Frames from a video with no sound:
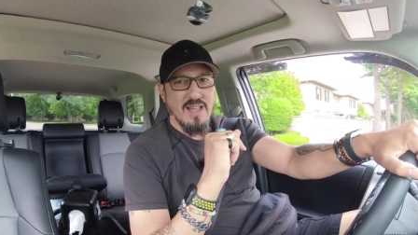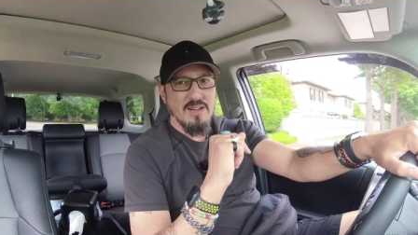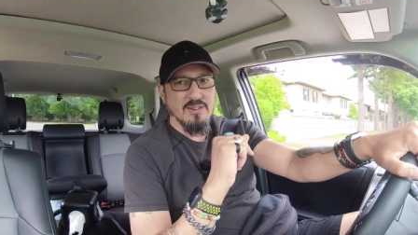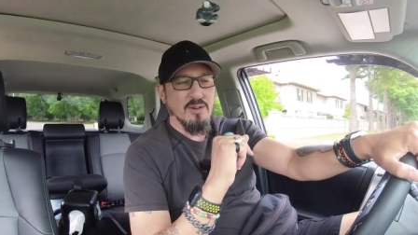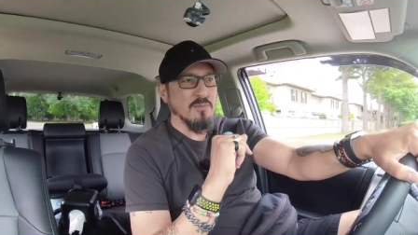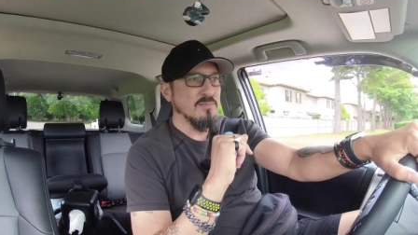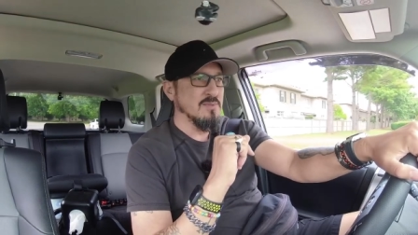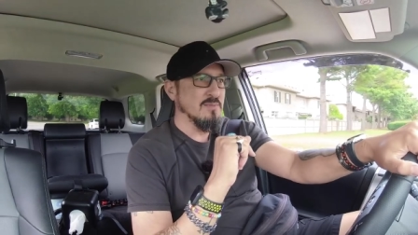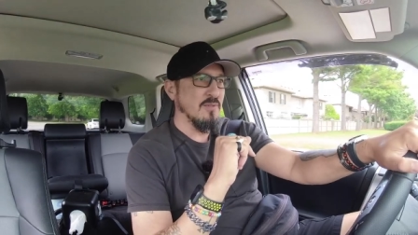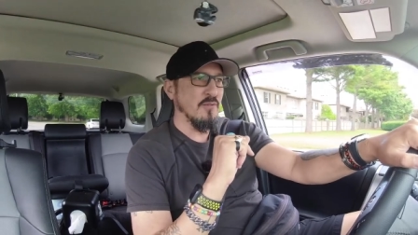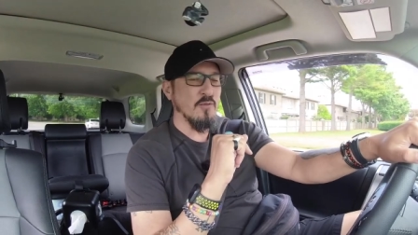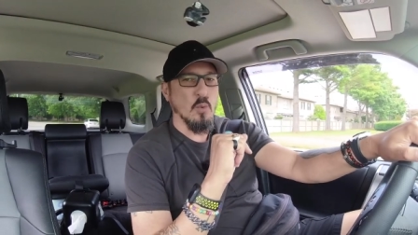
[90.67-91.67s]
I don't
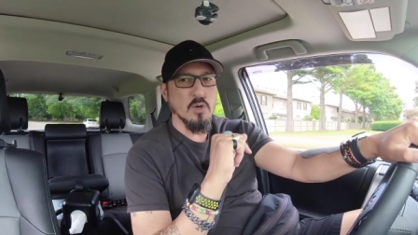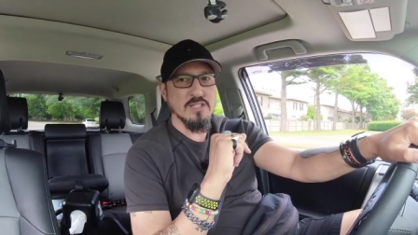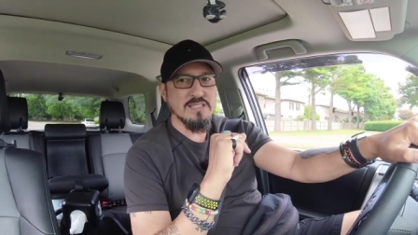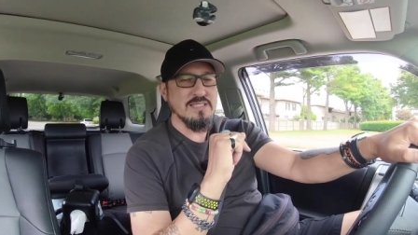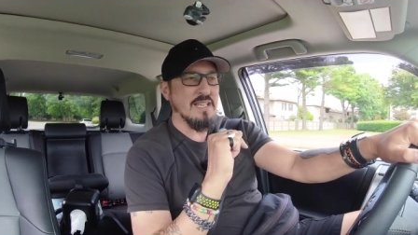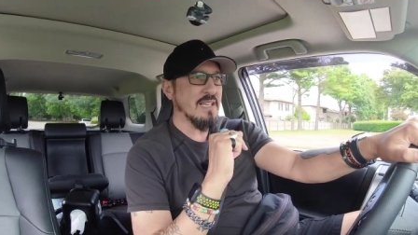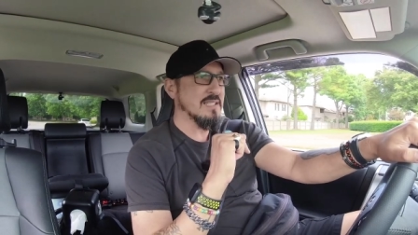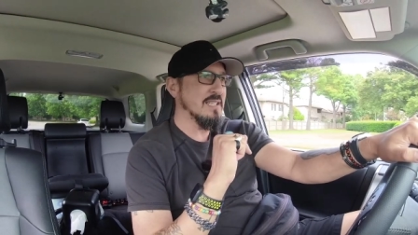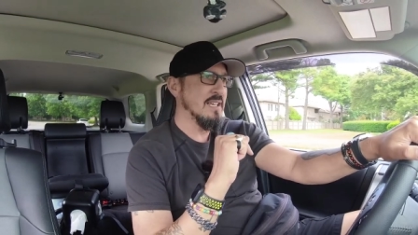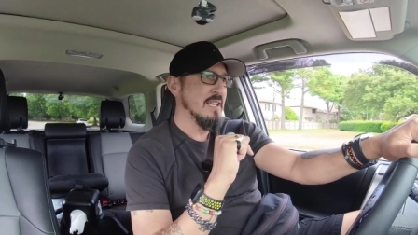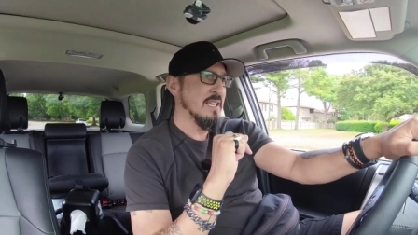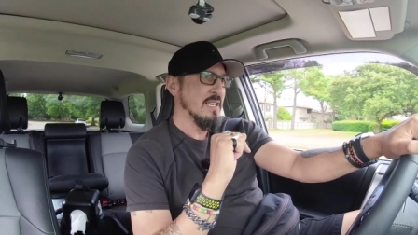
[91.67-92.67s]
know, four to
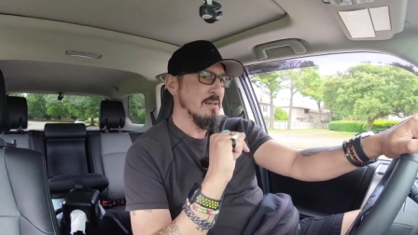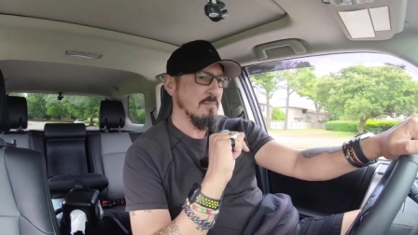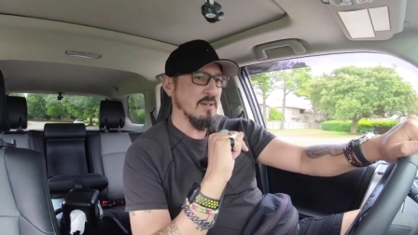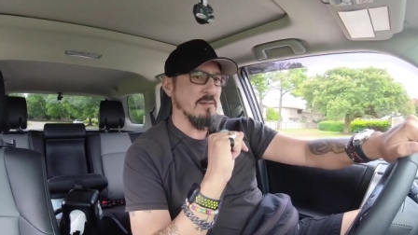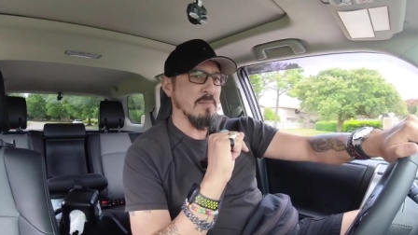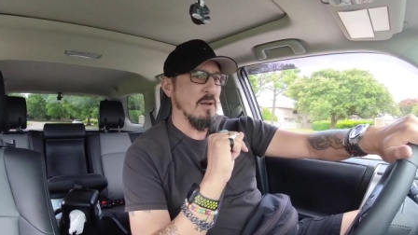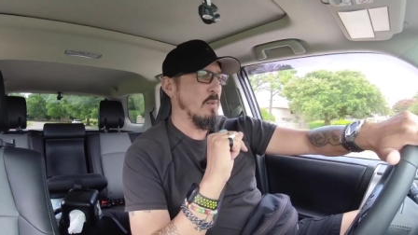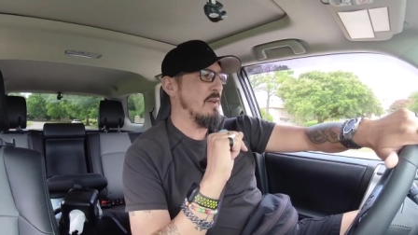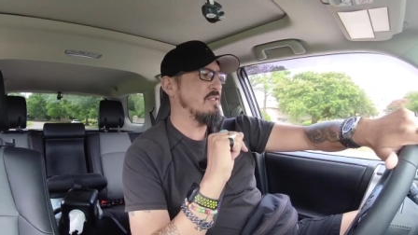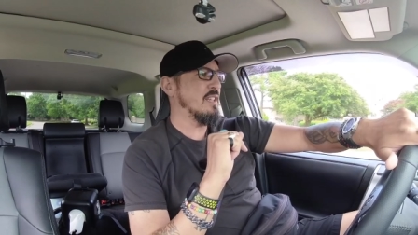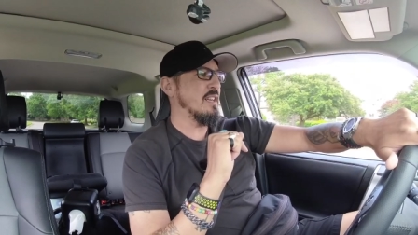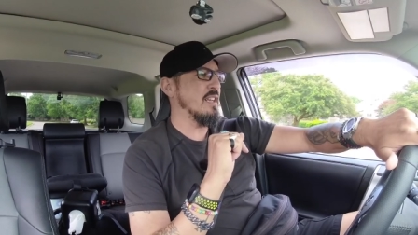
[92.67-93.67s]
six. But my
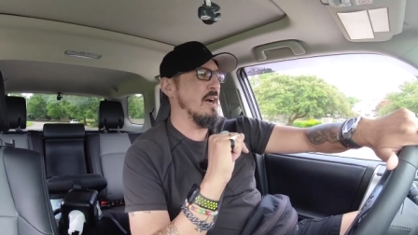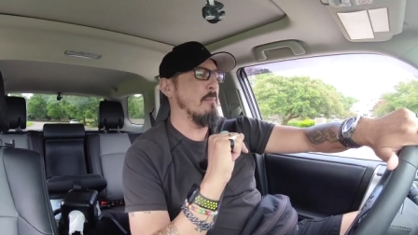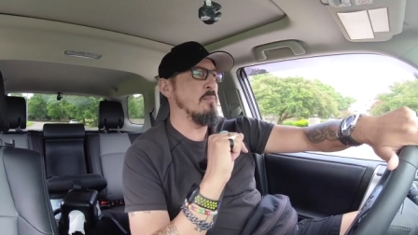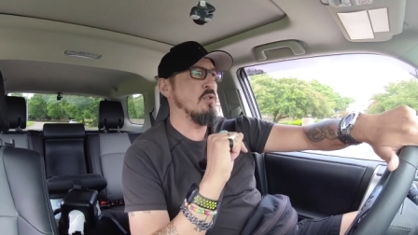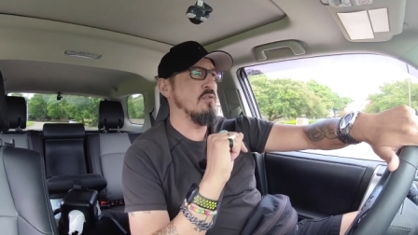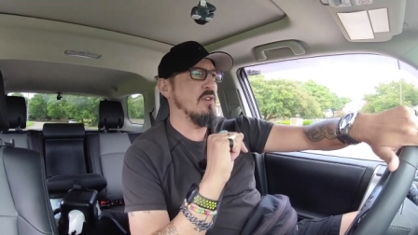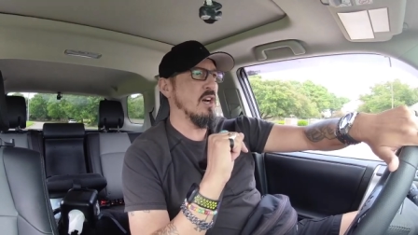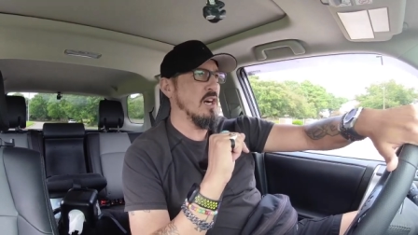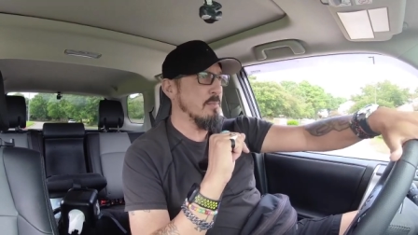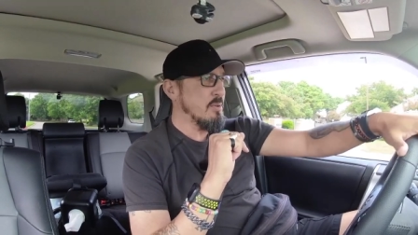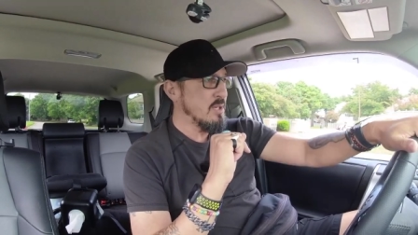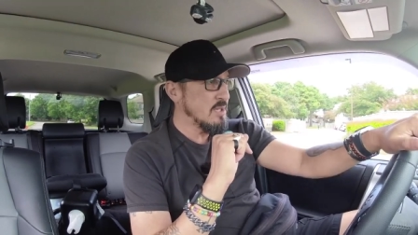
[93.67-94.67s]
wife said it got moved
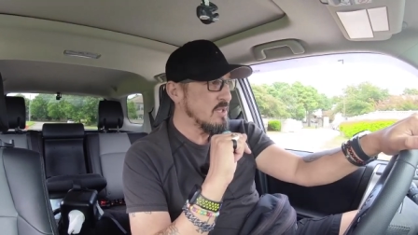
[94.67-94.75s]
up